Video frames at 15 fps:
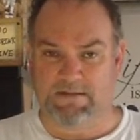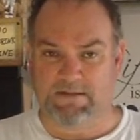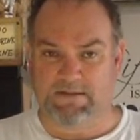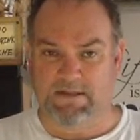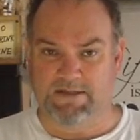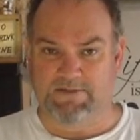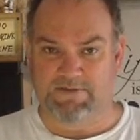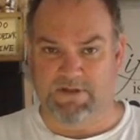
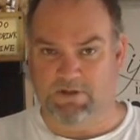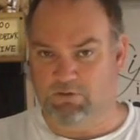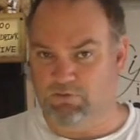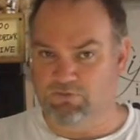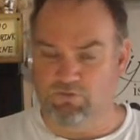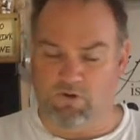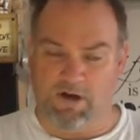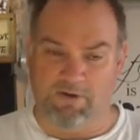It's a good
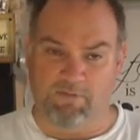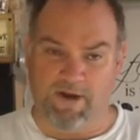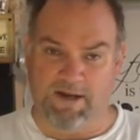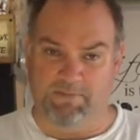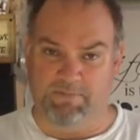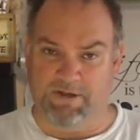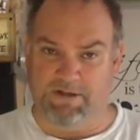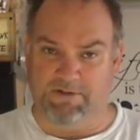dry
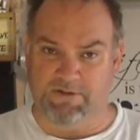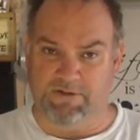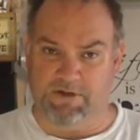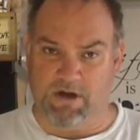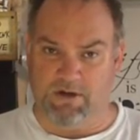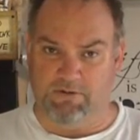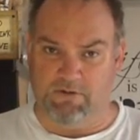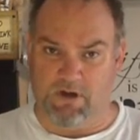red, but you
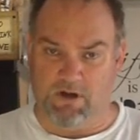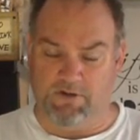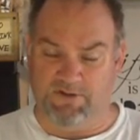don't know